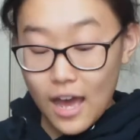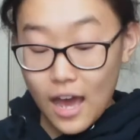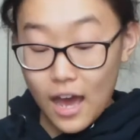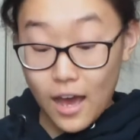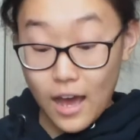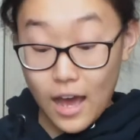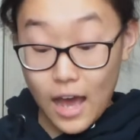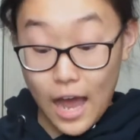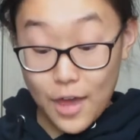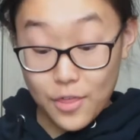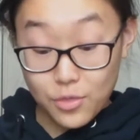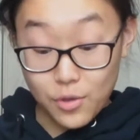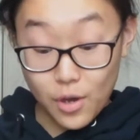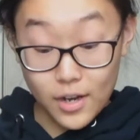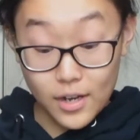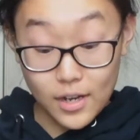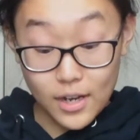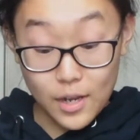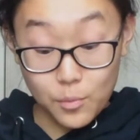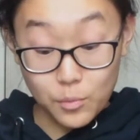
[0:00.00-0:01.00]
I
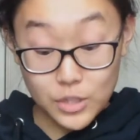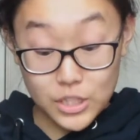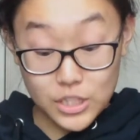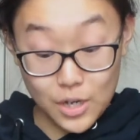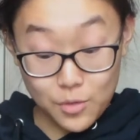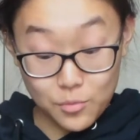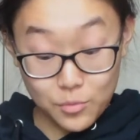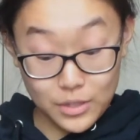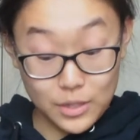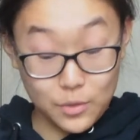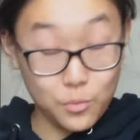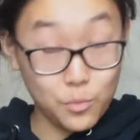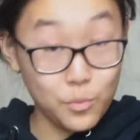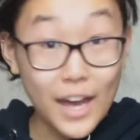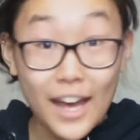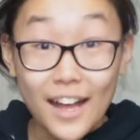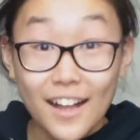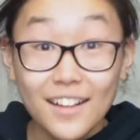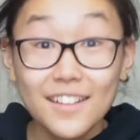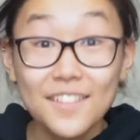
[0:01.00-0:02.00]
thought it was done really
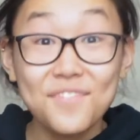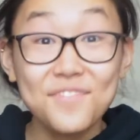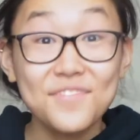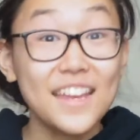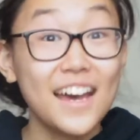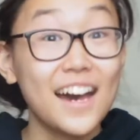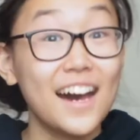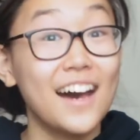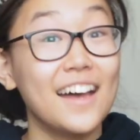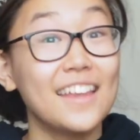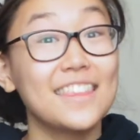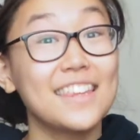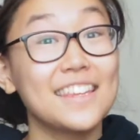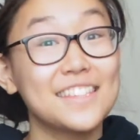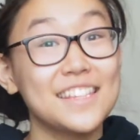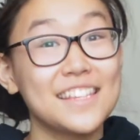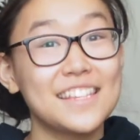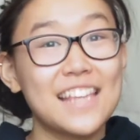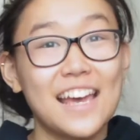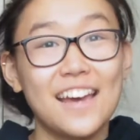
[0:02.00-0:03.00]
well. I
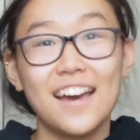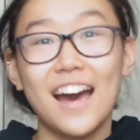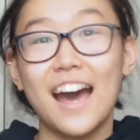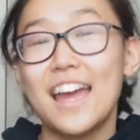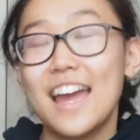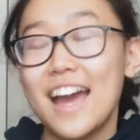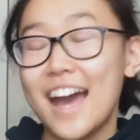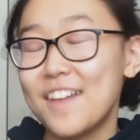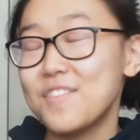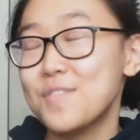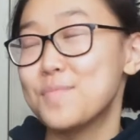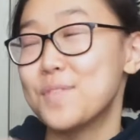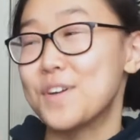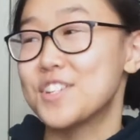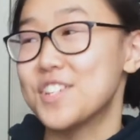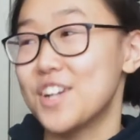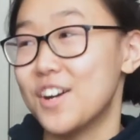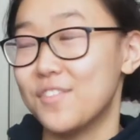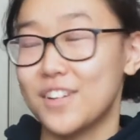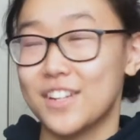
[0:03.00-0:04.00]
have a
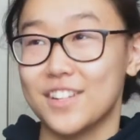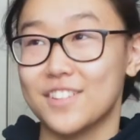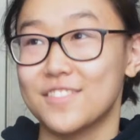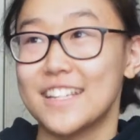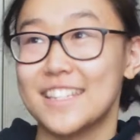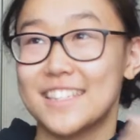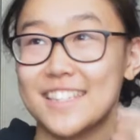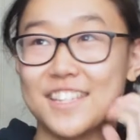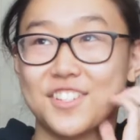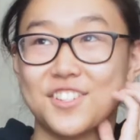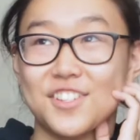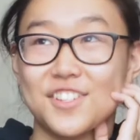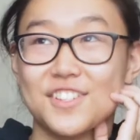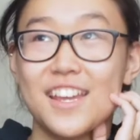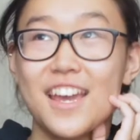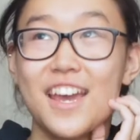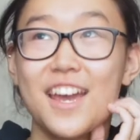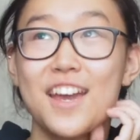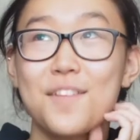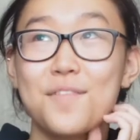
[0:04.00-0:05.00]
bookshelf on Goodreads that's just
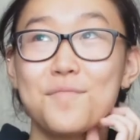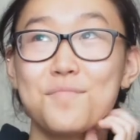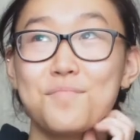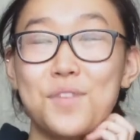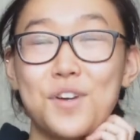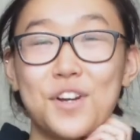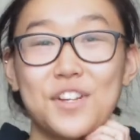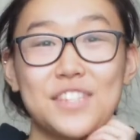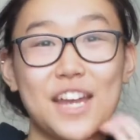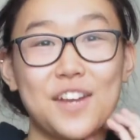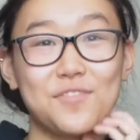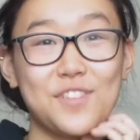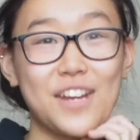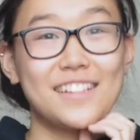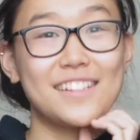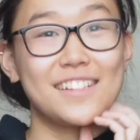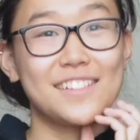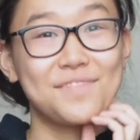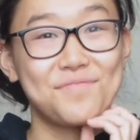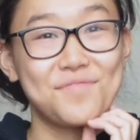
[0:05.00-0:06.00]
books I
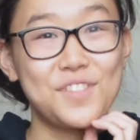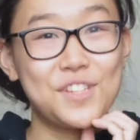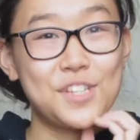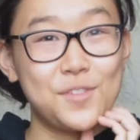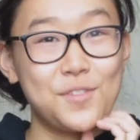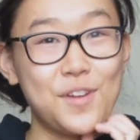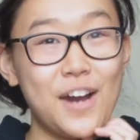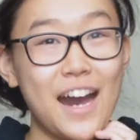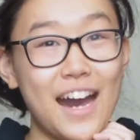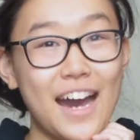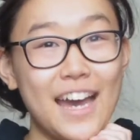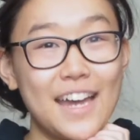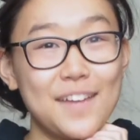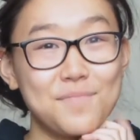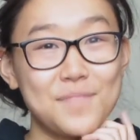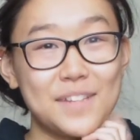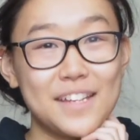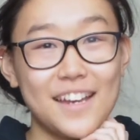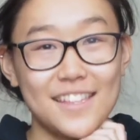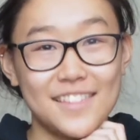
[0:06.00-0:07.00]
rated too high
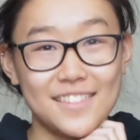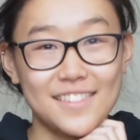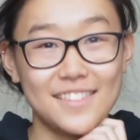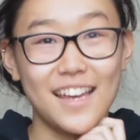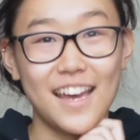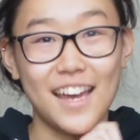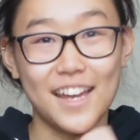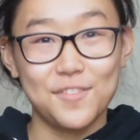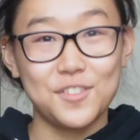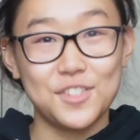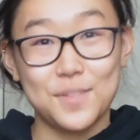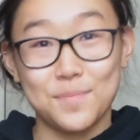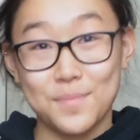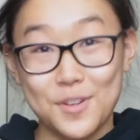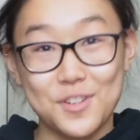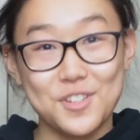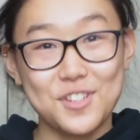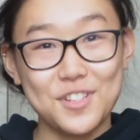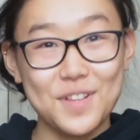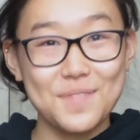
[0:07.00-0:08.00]
because I was
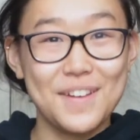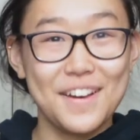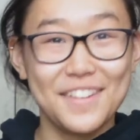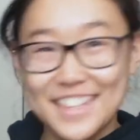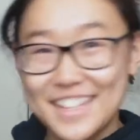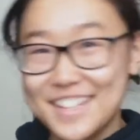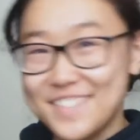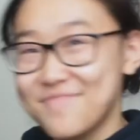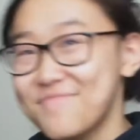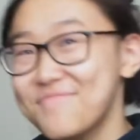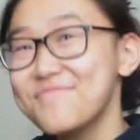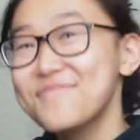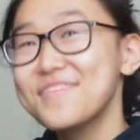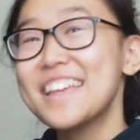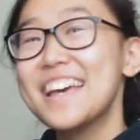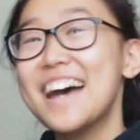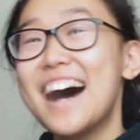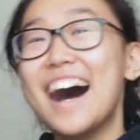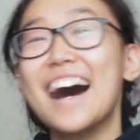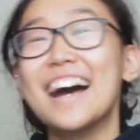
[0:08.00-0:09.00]
emotional about
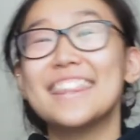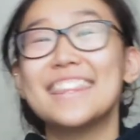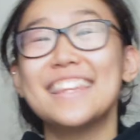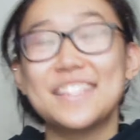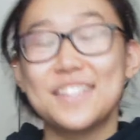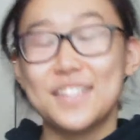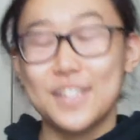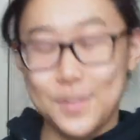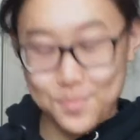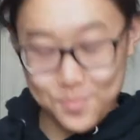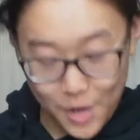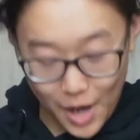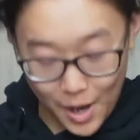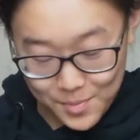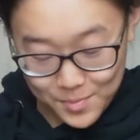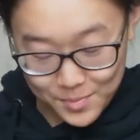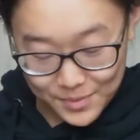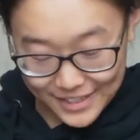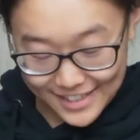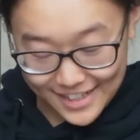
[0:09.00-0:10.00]
them. This is
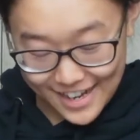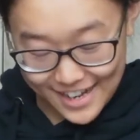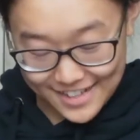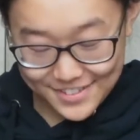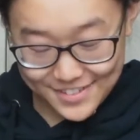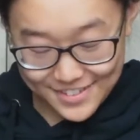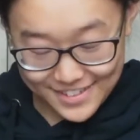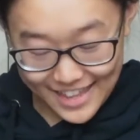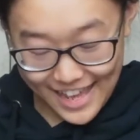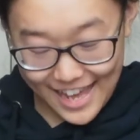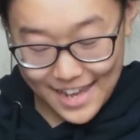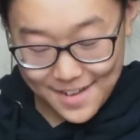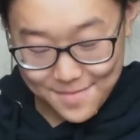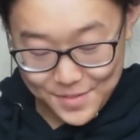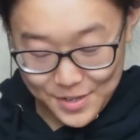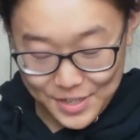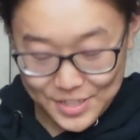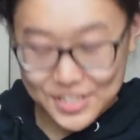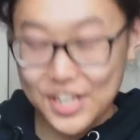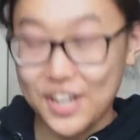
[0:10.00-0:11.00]
probably under that
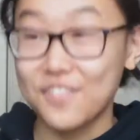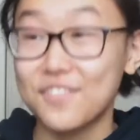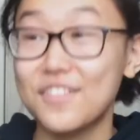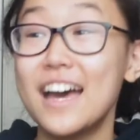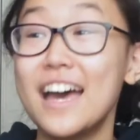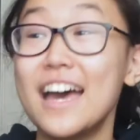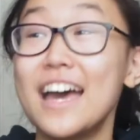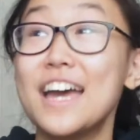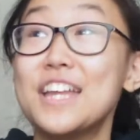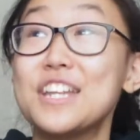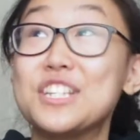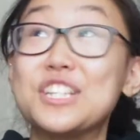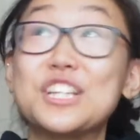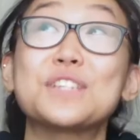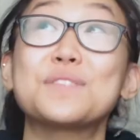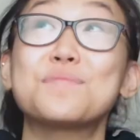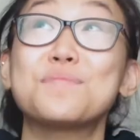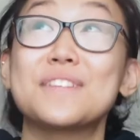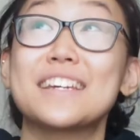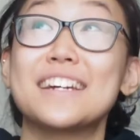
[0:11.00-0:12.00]
bookshelf
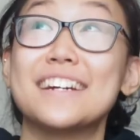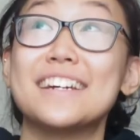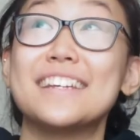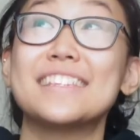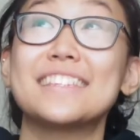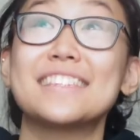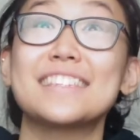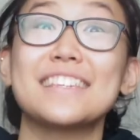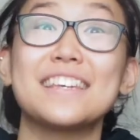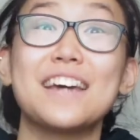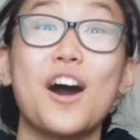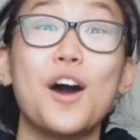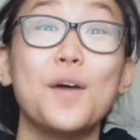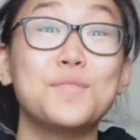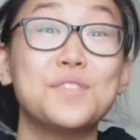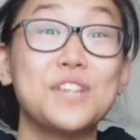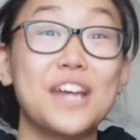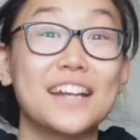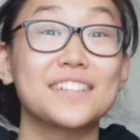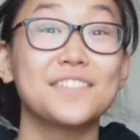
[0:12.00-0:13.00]
just because
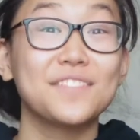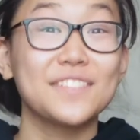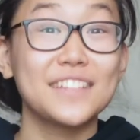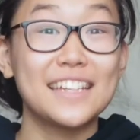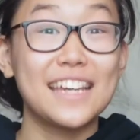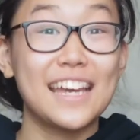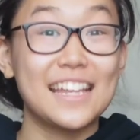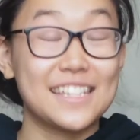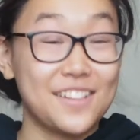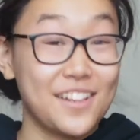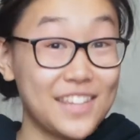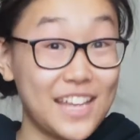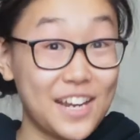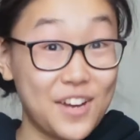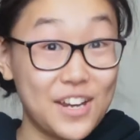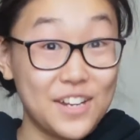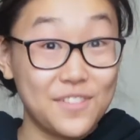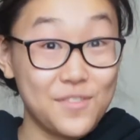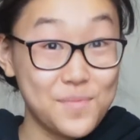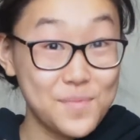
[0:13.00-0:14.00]
objectively it's not that
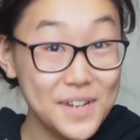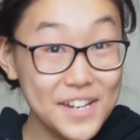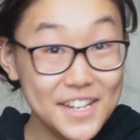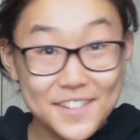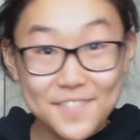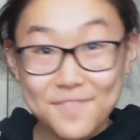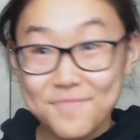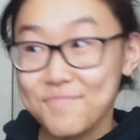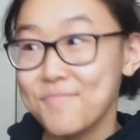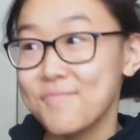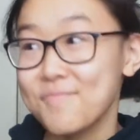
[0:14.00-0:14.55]
great of a book.